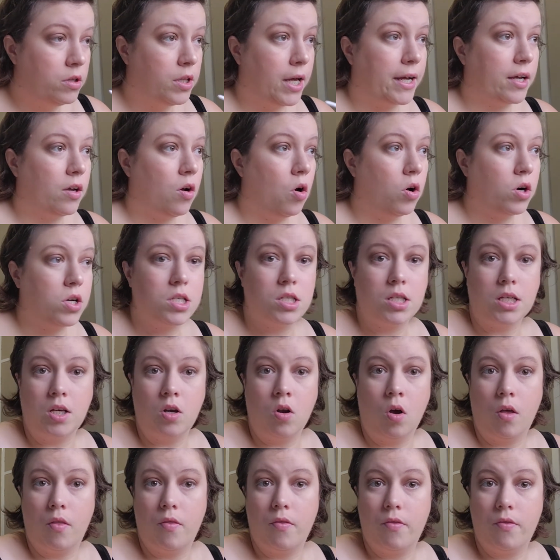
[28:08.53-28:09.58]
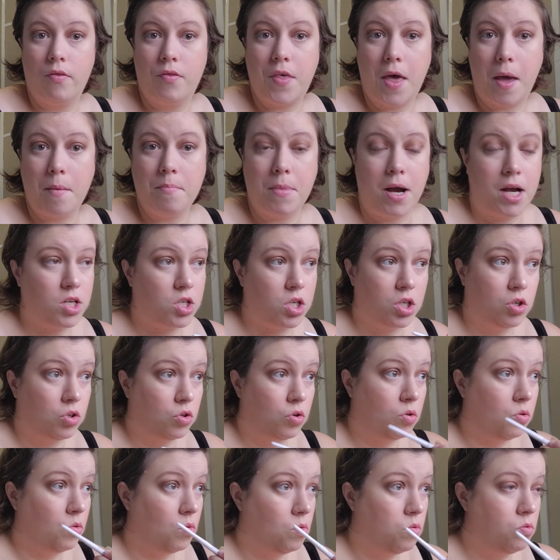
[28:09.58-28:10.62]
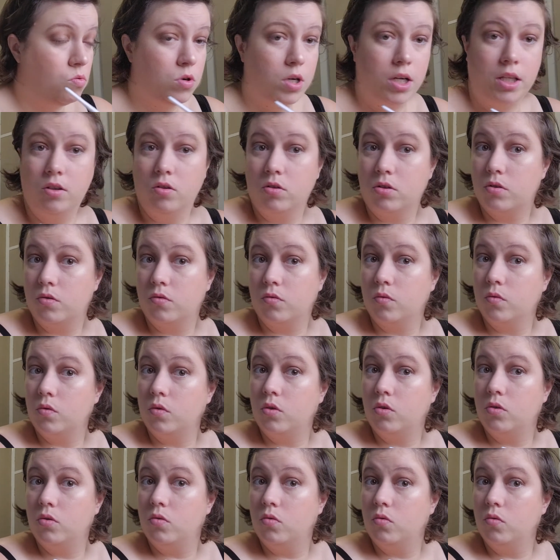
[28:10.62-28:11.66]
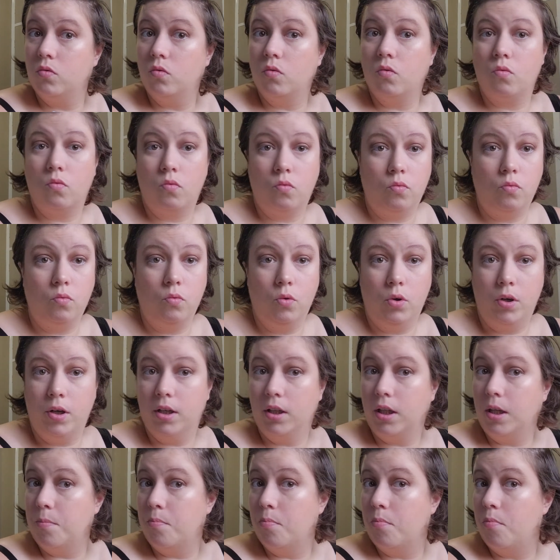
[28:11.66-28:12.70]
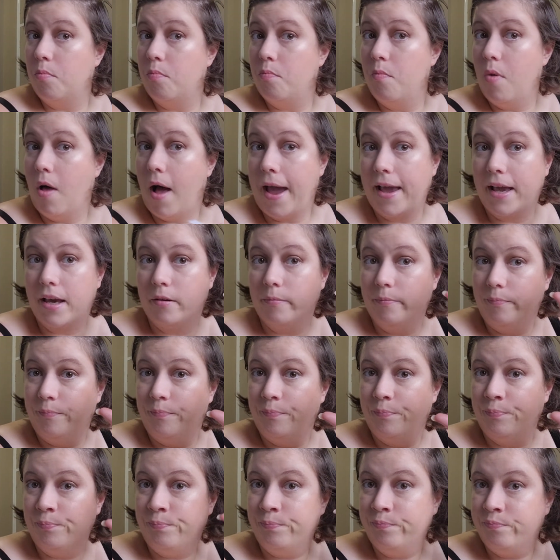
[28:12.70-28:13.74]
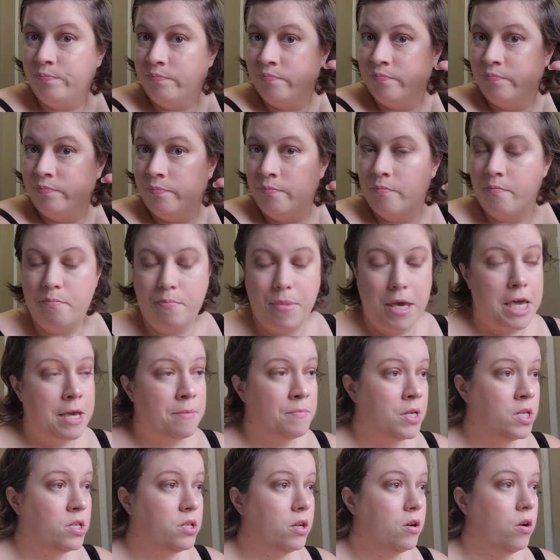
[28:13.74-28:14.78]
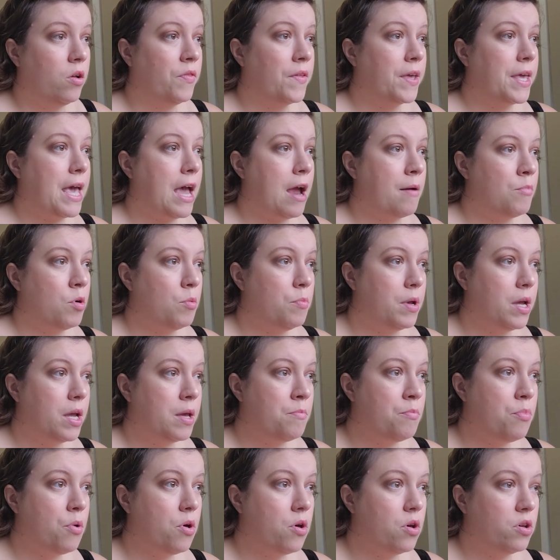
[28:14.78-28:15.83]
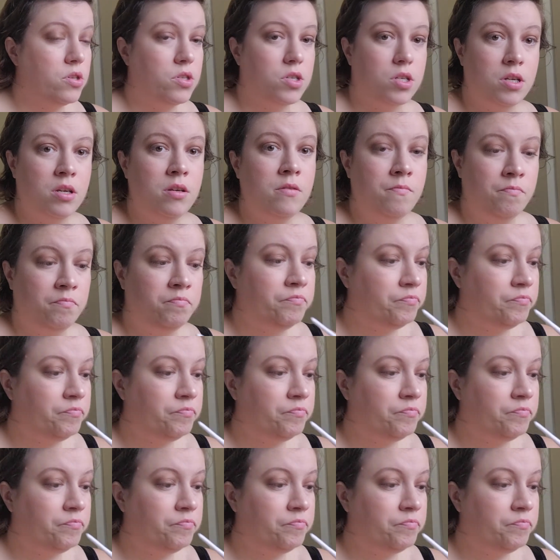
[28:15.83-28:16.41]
Like, honestly, not that much at all. It looks really, like, pigmented on the camera, but in person,